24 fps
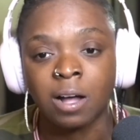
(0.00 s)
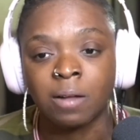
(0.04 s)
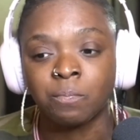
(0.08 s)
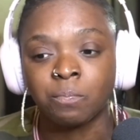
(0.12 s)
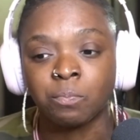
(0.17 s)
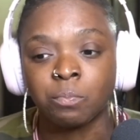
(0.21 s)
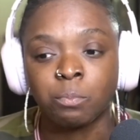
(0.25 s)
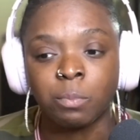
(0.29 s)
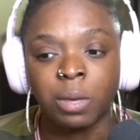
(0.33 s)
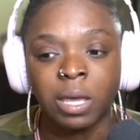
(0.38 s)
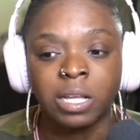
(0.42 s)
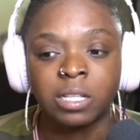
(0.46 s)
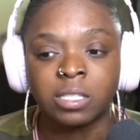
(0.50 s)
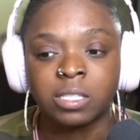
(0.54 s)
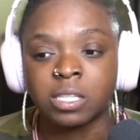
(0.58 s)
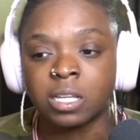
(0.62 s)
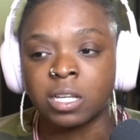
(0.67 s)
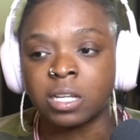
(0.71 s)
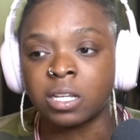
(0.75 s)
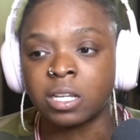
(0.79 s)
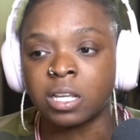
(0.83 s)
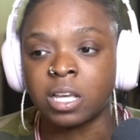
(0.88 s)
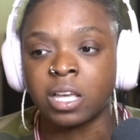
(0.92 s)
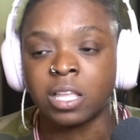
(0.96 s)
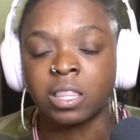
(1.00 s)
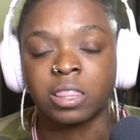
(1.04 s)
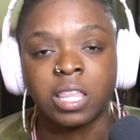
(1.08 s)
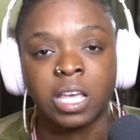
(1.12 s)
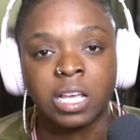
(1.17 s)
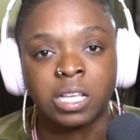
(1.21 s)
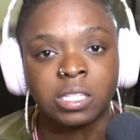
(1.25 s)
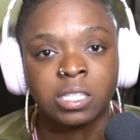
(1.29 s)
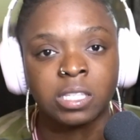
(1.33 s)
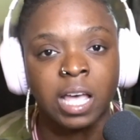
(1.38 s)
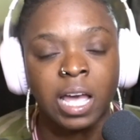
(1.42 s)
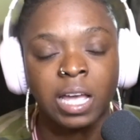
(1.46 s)
mates and
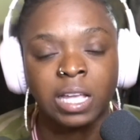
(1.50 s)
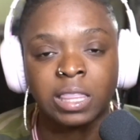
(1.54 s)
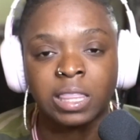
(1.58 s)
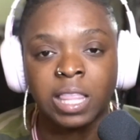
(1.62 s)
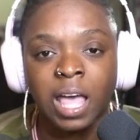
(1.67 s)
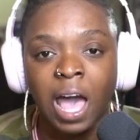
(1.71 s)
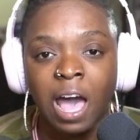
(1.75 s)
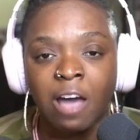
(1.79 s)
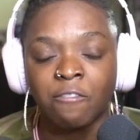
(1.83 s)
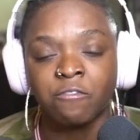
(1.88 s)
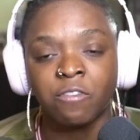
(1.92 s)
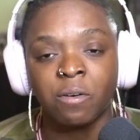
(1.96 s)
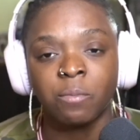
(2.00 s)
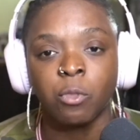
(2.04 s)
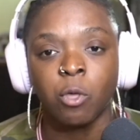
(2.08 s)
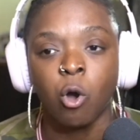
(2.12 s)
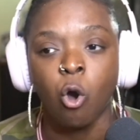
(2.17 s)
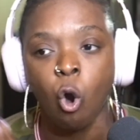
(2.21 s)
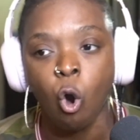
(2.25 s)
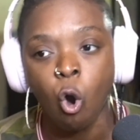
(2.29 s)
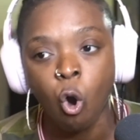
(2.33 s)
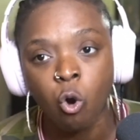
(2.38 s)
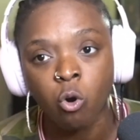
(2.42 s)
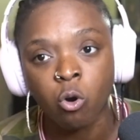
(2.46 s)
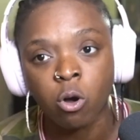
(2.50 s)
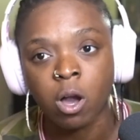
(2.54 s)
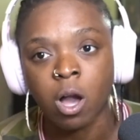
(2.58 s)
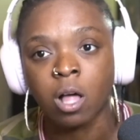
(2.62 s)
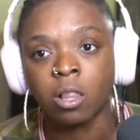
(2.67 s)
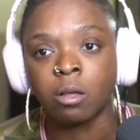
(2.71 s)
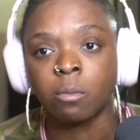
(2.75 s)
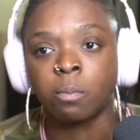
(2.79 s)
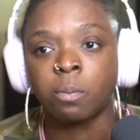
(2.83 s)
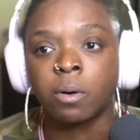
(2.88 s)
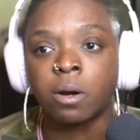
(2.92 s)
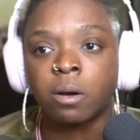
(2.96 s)
things like that from the old
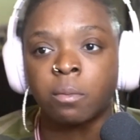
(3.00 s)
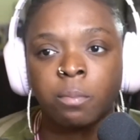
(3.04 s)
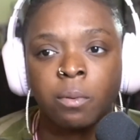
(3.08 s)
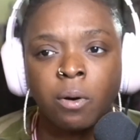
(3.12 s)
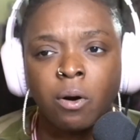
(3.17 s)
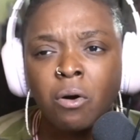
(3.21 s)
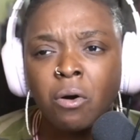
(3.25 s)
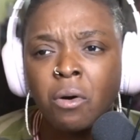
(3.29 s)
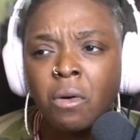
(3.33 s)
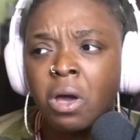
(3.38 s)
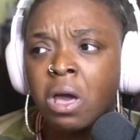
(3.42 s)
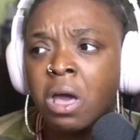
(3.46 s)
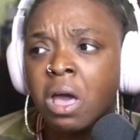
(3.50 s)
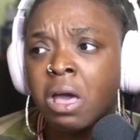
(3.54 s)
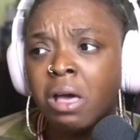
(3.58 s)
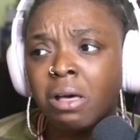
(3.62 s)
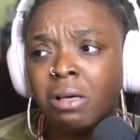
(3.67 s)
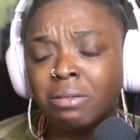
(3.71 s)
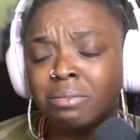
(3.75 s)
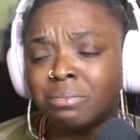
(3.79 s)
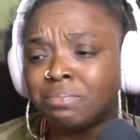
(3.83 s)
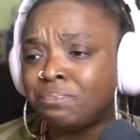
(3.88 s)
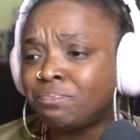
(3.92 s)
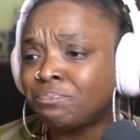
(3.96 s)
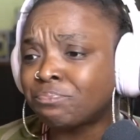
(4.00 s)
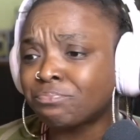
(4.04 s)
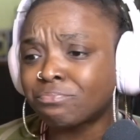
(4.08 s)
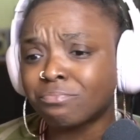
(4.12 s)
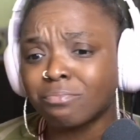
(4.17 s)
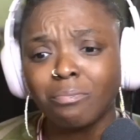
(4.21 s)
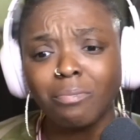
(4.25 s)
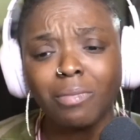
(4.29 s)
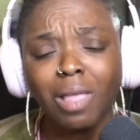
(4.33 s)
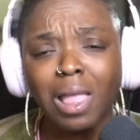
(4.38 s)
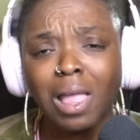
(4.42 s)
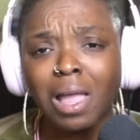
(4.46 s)
Color Purple.
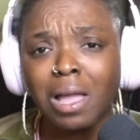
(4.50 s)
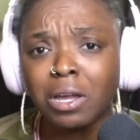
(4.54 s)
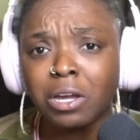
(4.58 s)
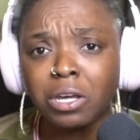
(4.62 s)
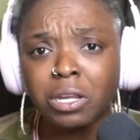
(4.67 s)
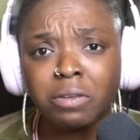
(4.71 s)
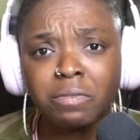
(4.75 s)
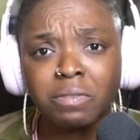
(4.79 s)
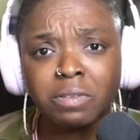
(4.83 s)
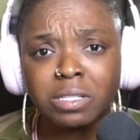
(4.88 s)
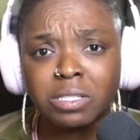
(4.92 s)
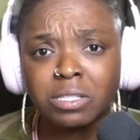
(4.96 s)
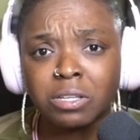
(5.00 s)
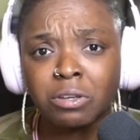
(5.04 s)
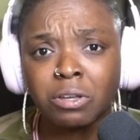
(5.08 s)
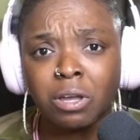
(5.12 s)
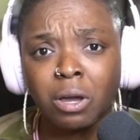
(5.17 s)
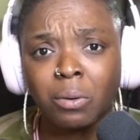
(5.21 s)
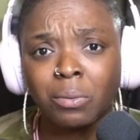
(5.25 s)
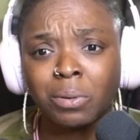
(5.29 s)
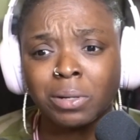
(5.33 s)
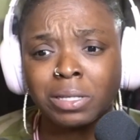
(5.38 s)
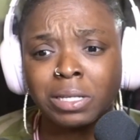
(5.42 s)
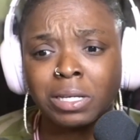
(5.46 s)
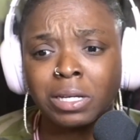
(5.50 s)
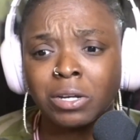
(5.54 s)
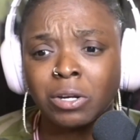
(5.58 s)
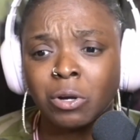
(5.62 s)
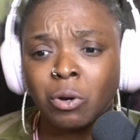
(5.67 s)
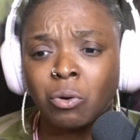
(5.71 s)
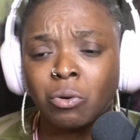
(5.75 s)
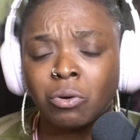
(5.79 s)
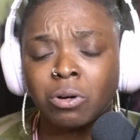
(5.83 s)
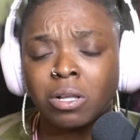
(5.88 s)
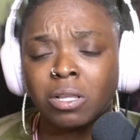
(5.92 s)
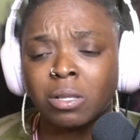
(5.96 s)
I couldn't even tell y'all what year the
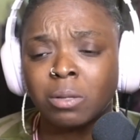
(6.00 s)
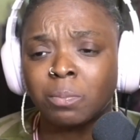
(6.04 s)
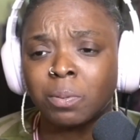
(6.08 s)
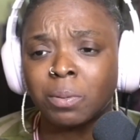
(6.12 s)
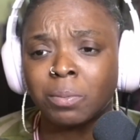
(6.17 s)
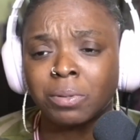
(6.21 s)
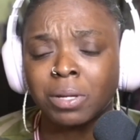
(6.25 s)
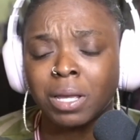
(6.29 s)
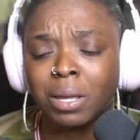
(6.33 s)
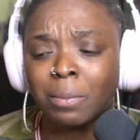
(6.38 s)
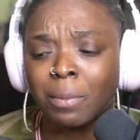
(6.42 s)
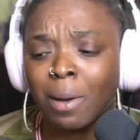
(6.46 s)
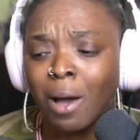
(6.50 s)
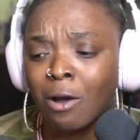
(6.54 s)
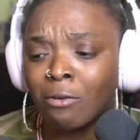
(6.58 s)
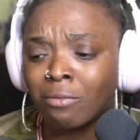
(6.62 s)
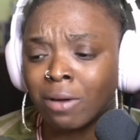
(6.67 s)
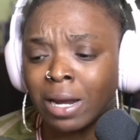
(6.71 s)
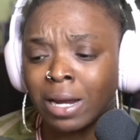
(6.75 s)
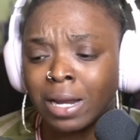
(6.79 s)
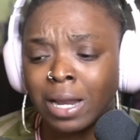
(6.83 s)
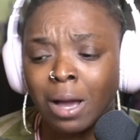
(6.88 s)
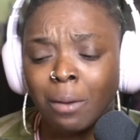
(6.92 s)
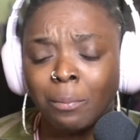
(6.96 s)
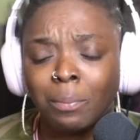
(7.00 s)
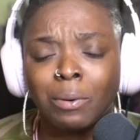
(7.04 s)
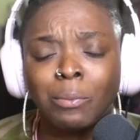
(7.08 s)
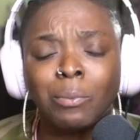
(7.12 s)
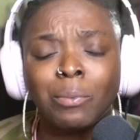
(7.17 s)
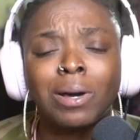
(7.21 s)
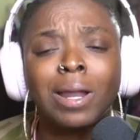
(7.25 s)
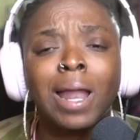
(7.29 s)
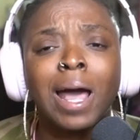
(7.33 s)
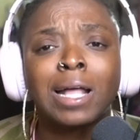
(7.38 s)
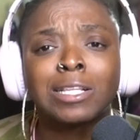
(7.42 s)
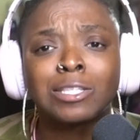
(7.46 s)
old Color Purple came out right now, but
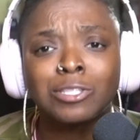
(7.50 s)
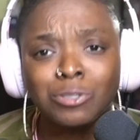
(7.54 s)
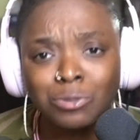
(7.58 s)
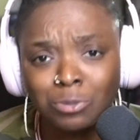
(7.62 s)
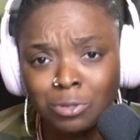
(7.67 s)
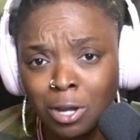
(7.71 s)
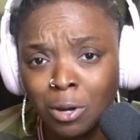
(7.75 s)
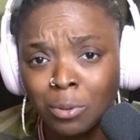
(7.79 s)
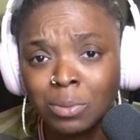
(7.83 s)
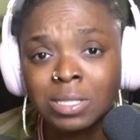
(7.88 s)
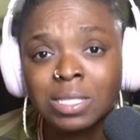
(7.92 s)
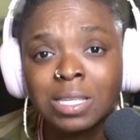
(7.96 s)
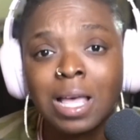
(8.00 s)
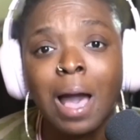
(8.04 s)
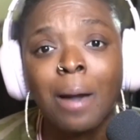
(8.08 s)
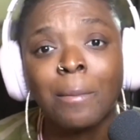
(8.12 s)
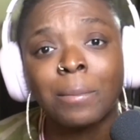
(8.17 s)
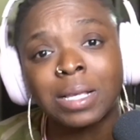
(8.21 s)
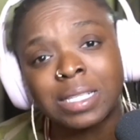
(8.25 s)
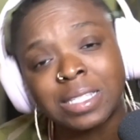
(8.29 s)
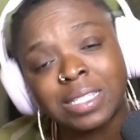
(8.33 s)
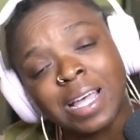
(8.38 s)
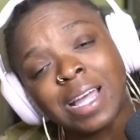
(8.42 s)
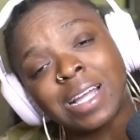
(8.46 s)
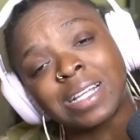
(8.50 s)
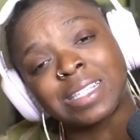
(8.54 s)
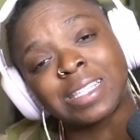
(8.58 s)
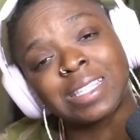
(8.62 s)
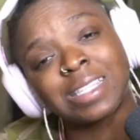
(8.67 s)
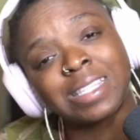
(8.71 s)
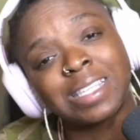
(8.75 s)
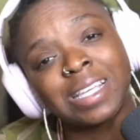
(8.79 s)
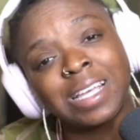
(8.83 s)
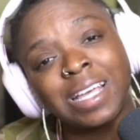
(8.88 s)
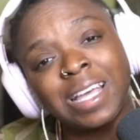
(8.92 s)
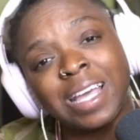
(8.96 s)
what I do know is I'm excited to
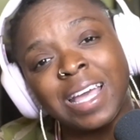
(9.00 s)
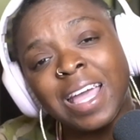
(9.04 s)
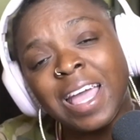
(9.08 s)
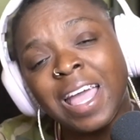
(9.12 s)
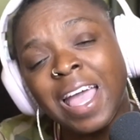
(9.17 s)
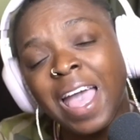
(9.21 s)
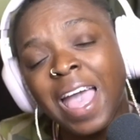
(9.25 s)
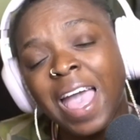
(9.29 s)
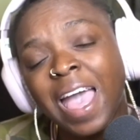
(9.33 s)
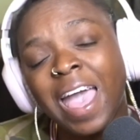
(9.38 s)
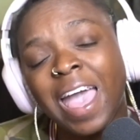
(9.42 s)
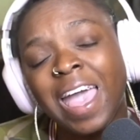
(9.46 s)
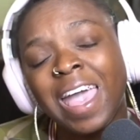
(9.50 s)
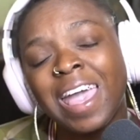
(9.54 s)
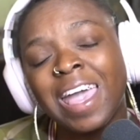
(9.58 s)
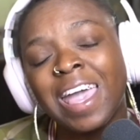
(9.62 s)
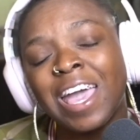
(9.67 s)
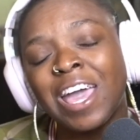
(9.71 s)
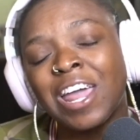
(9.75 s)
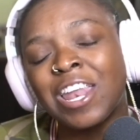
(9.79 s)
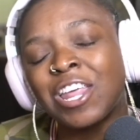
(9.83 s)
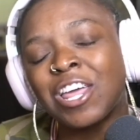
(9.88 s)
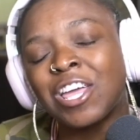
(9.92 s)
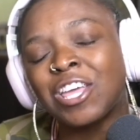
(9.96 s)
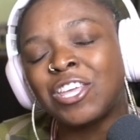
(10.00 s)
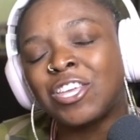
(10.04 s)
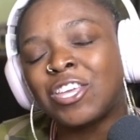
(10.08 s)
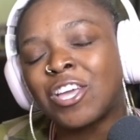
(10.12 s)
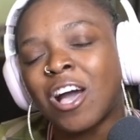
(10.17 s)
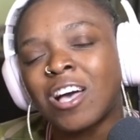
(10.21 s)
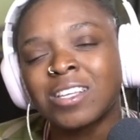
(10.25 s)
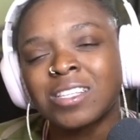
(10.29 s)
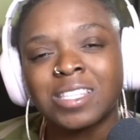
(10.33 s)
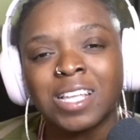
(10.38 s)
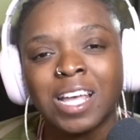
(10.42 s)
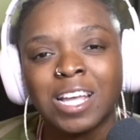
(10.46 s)
see it, and
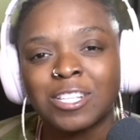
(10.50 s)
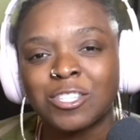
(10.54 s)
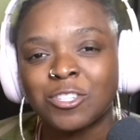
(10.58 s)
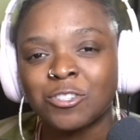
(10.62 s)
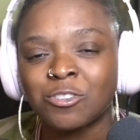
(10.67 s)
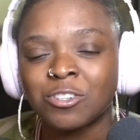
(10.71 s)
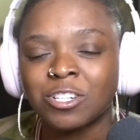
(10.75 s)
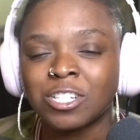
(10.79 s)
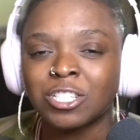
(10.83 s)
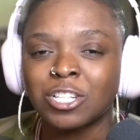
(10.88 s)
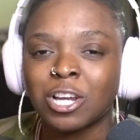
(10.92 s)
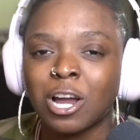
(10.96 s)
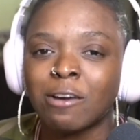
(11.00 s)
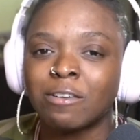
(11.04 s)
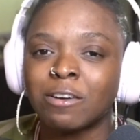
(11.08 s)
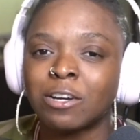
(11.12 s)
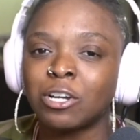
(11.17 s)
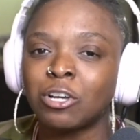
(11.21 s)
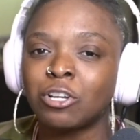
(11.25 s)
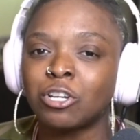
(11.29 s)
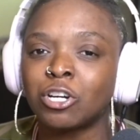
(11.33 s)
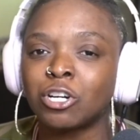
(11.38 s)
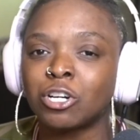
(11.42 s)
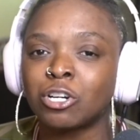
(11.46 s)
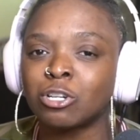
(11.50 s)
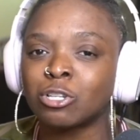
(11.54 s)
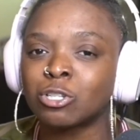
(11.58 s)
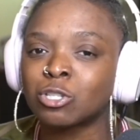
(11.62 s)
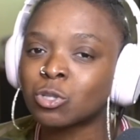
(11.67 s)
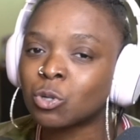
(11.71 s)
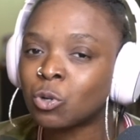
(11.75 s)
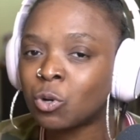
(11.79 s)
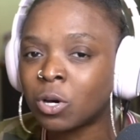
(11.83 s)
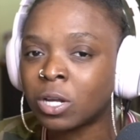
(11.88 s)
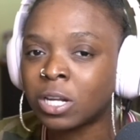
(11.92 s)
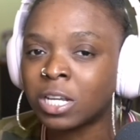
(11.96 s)
y'all stay tuned because y'all already know your girl's
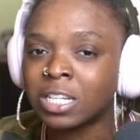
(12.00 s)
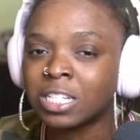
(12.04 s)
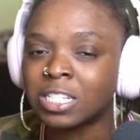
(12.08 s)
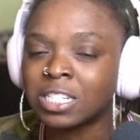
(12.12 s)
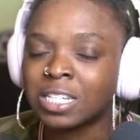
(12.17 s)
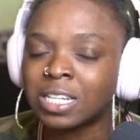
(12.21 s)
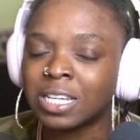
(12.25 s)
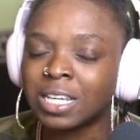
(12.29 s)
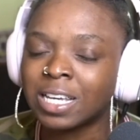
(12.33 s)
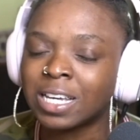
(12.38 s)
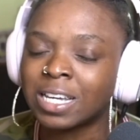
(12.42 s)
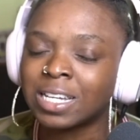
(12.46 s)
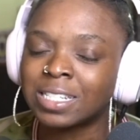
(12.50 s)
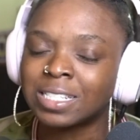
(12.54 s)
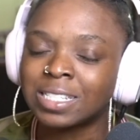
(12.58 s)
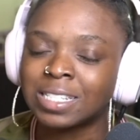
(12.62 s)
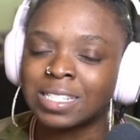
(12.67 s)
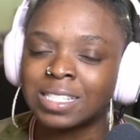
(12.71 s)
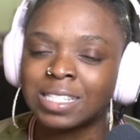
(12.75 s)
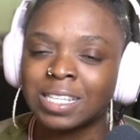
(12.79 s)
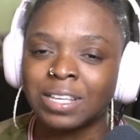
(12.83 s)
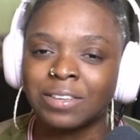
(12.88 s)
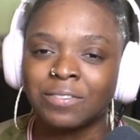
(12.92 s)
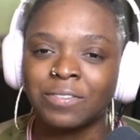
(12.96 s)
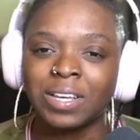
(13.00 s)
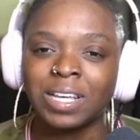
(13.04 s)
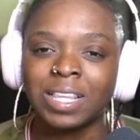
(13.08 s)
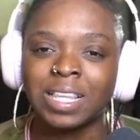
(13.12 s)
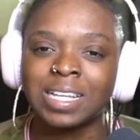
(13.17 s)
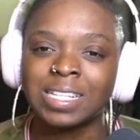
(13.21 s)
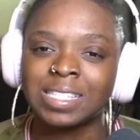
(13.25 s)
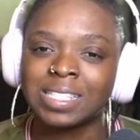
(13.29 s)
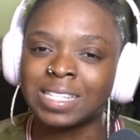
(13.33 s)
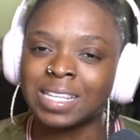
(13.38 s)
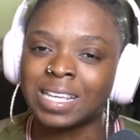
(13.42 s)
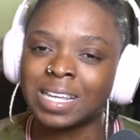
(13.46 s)
on it. Sheek here, Sheek TV.
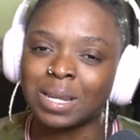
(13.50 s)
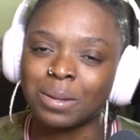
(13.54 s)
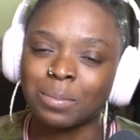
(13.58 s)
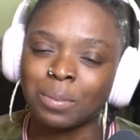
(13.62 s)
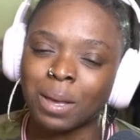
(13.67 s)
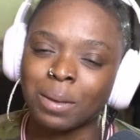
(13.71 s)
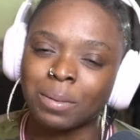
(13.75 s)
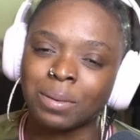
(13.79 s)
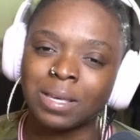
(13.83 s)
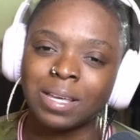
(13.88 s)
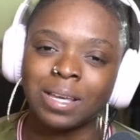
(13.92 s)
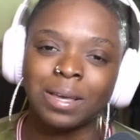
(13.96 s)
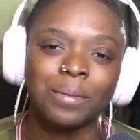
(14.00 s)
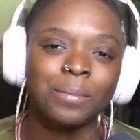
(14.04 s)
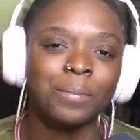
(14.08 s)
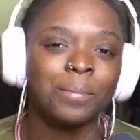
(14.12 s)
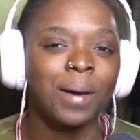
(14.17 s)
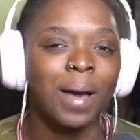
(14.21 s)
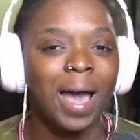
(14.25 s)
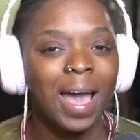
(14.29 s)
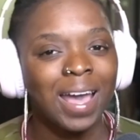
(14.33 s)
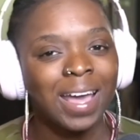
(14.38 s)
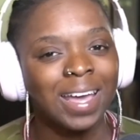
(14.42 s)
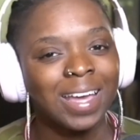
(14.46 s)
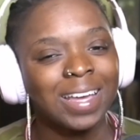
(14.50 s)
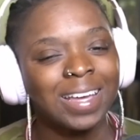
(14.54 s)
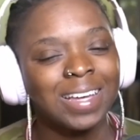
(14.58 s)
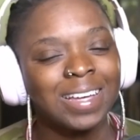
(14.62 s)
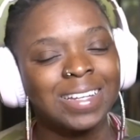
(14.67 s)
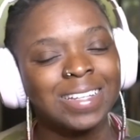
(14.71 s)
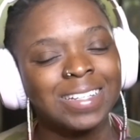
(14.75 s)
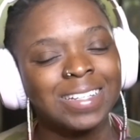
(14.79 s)
Let's get it, baby. Bye.